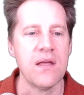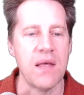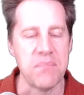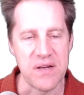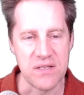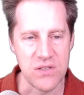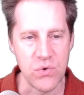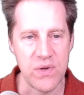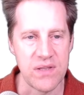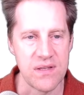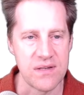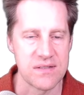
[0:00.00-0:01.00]
And by
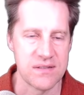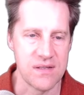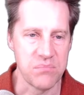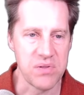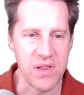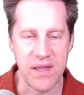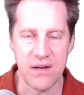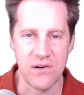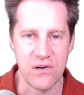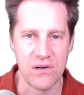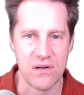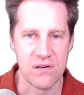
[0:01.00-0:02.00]
doing this, the
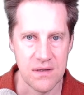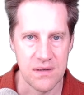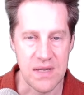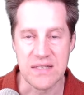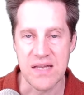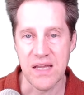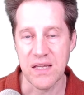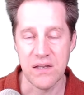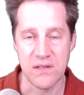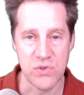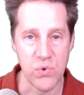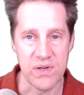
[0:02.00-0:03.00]
planner can take
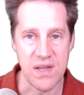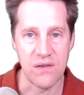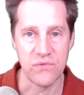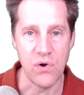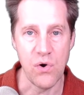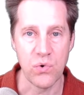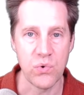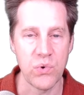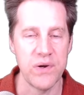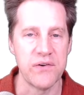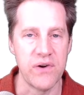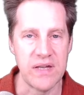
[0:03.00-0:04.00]
into account the whole query.